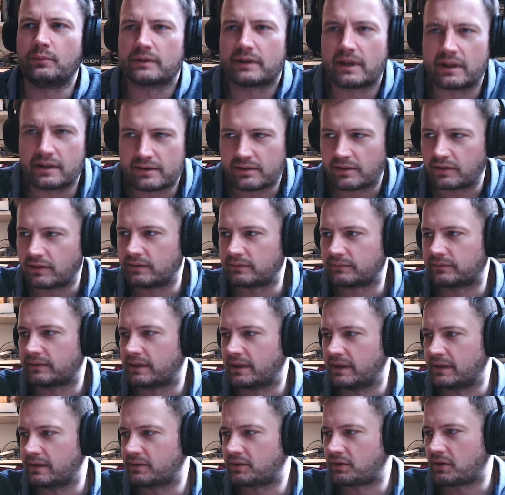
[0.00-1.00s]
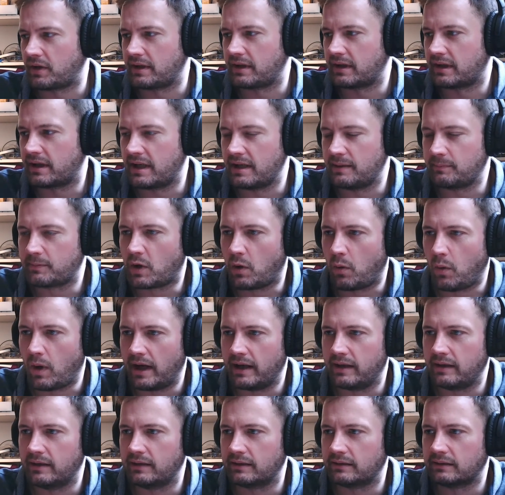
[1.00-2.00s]
Were they sort of like trying to keep
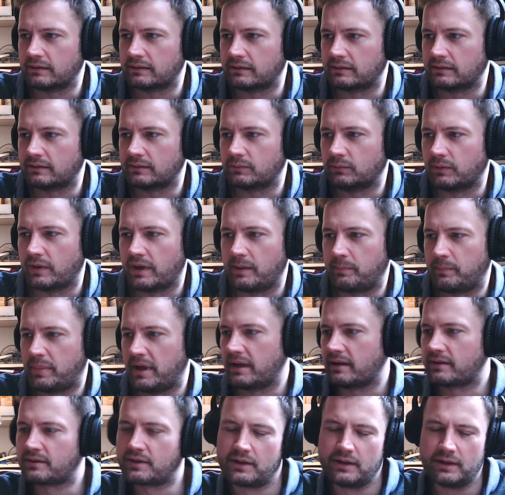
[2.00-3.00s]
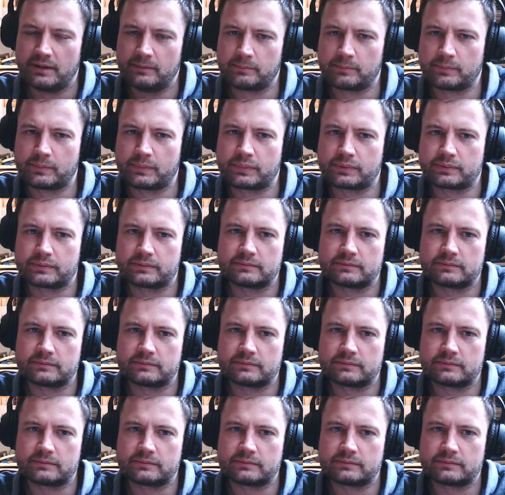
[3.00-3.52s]
quiet? Were they picked up?